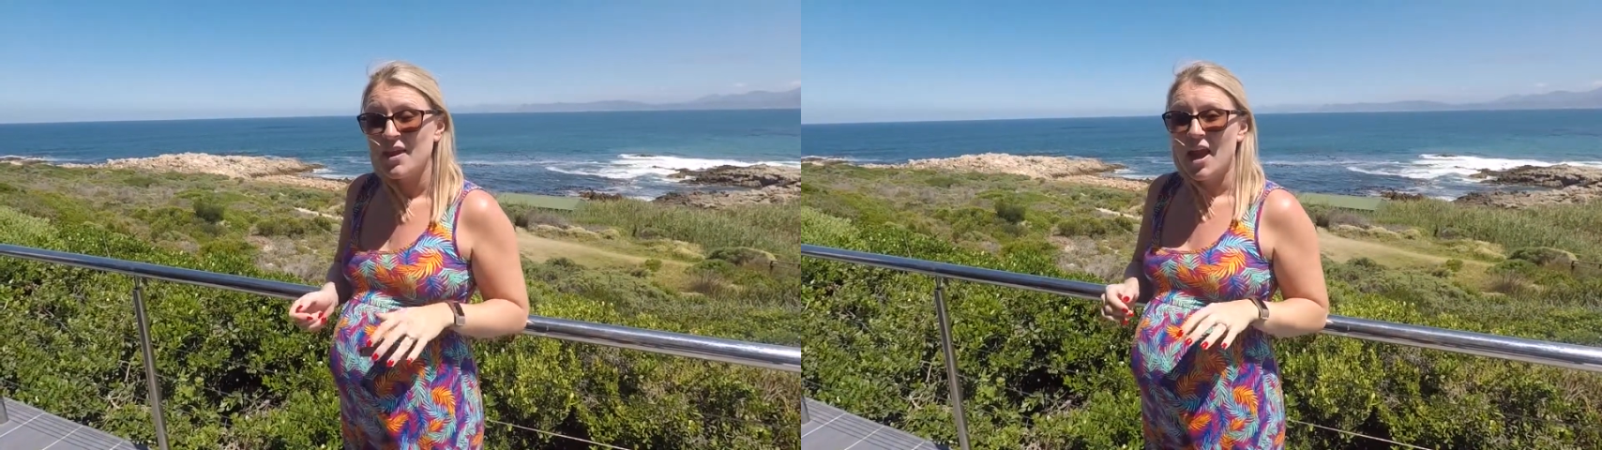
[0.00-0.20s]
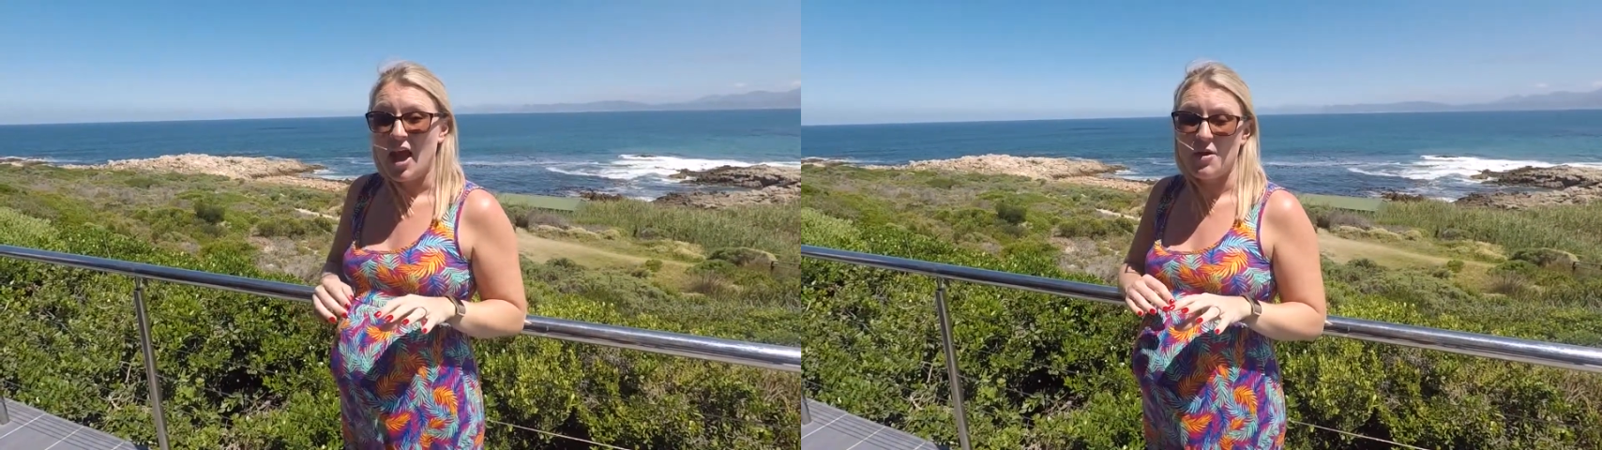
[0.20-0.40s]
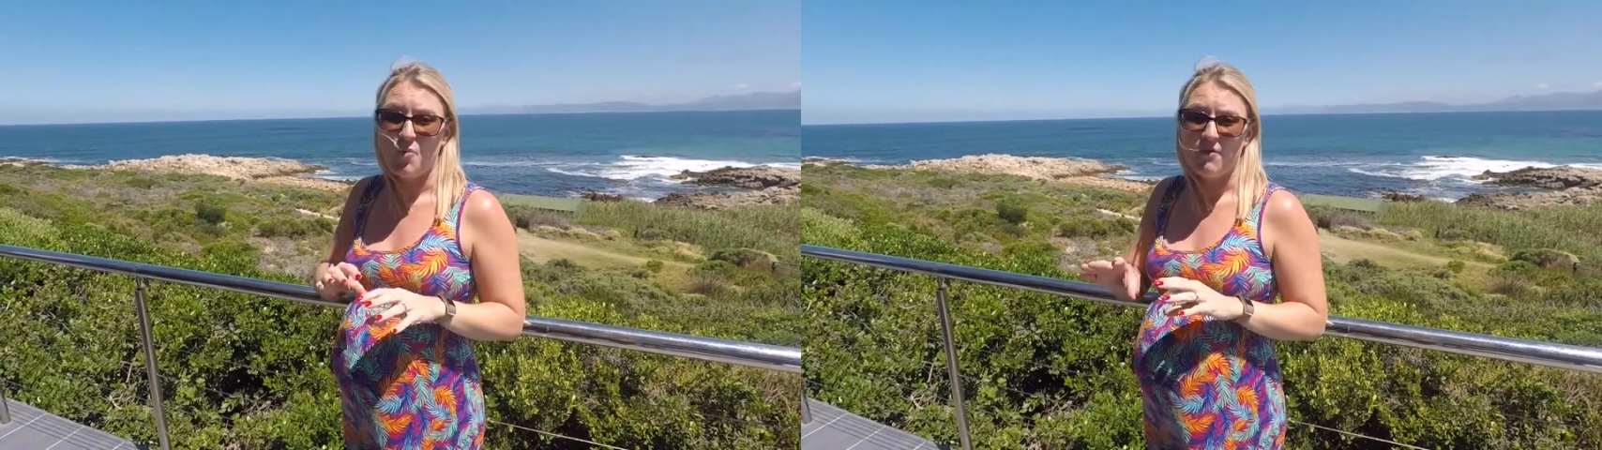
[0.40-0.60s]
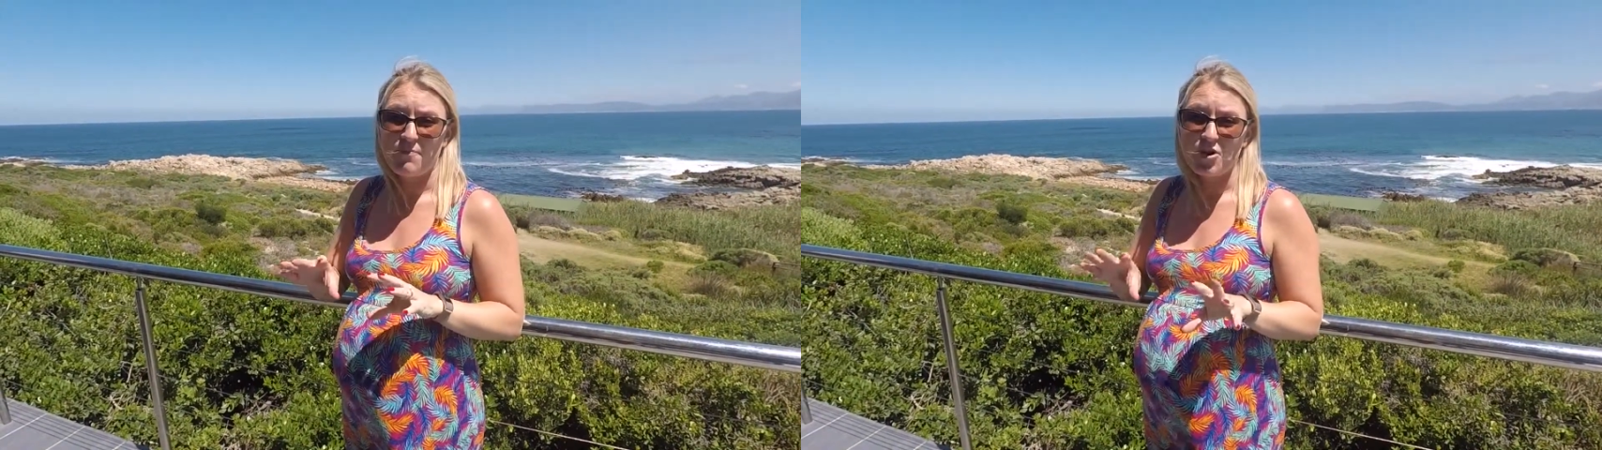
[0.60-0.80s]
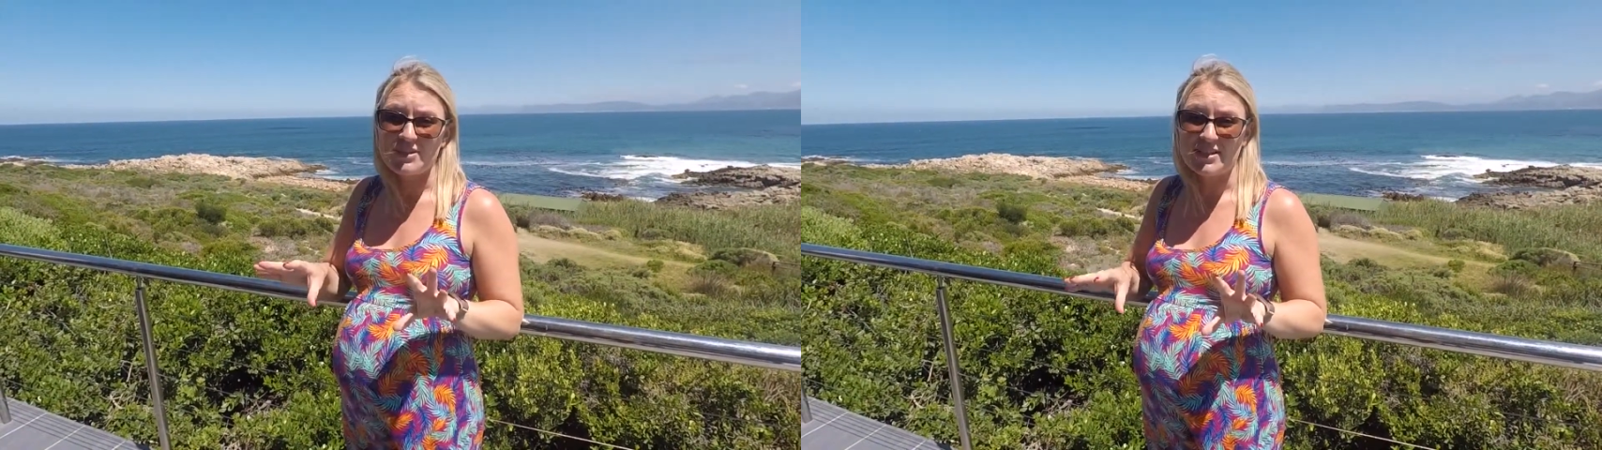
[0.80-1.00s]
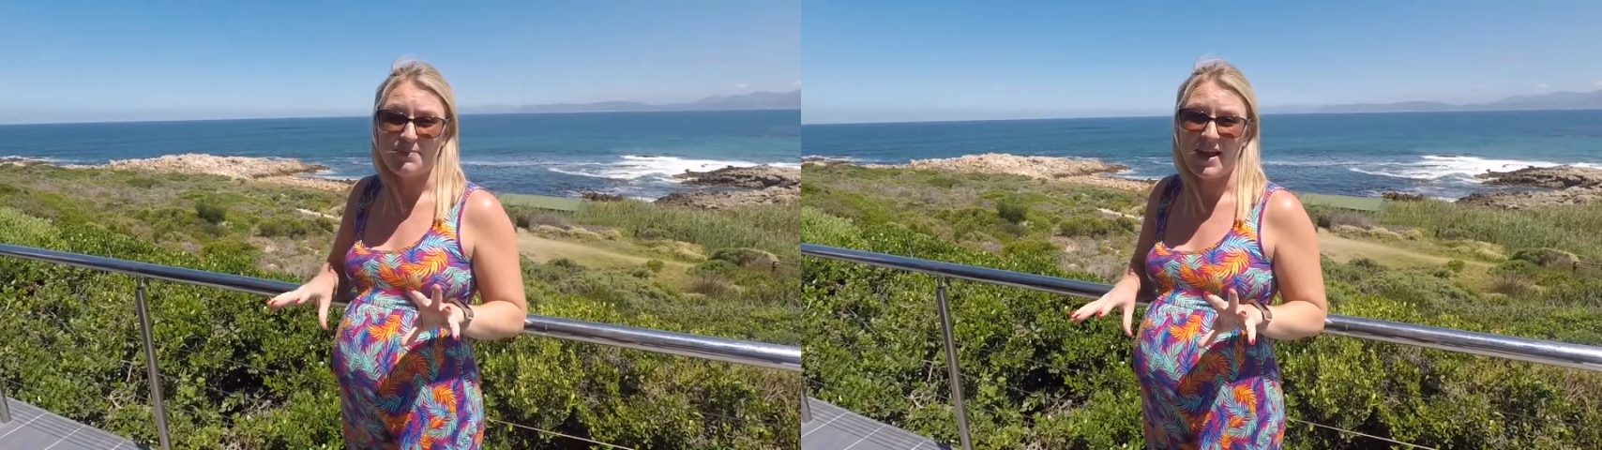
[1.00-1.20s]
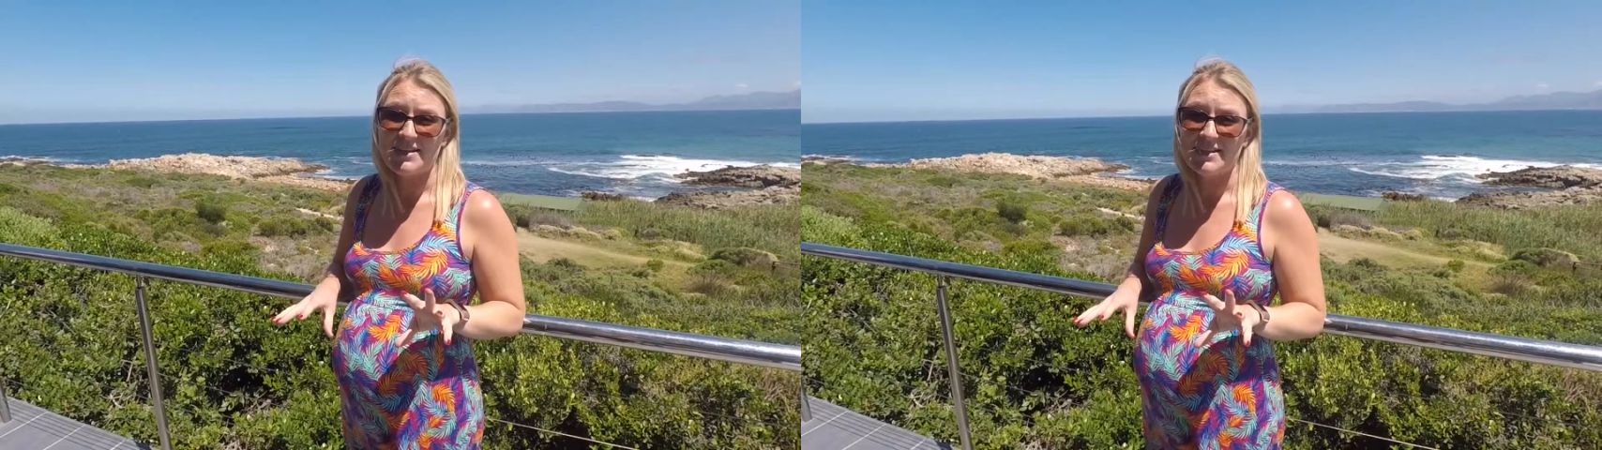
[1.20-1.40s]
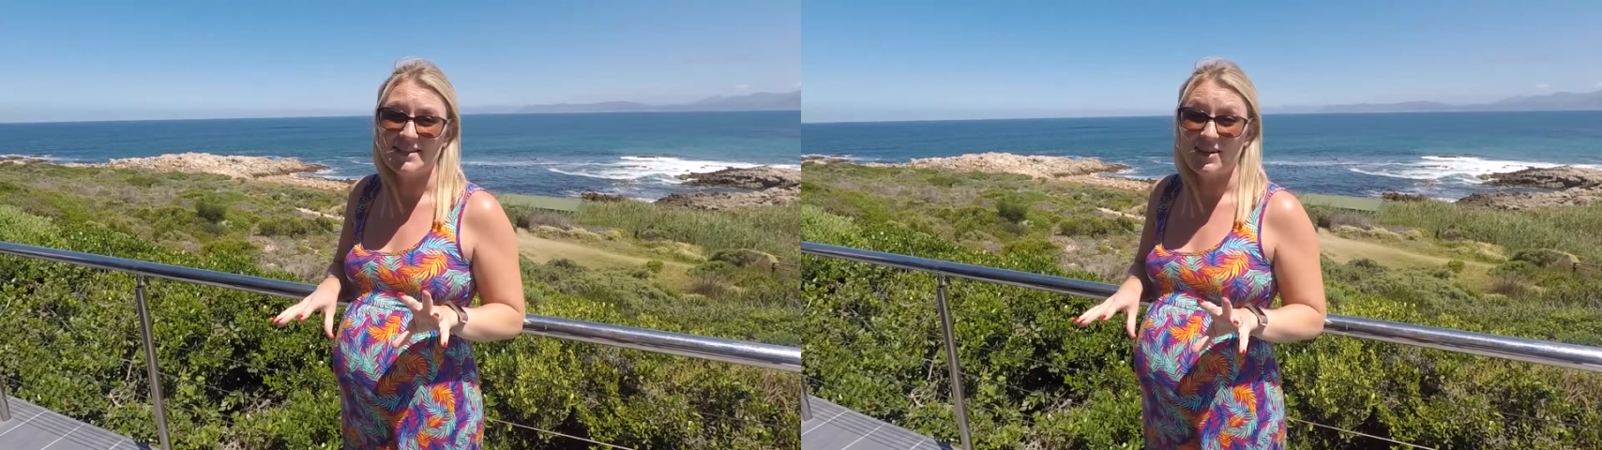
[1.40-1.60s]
where I've plotted the places